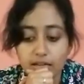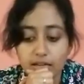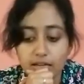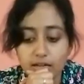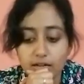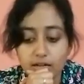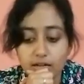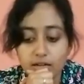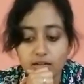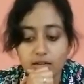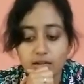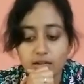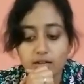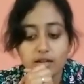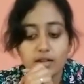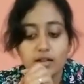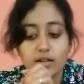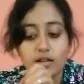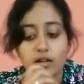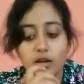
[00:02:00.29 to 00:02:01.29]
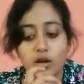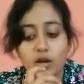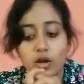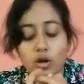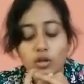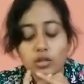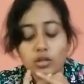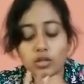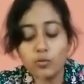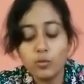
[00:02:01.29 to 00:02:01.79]
Here,
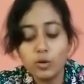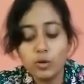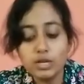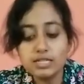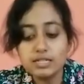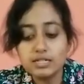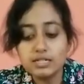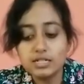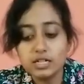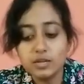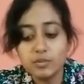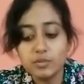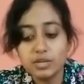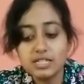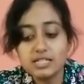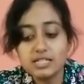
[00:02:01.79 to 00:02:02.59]
the first term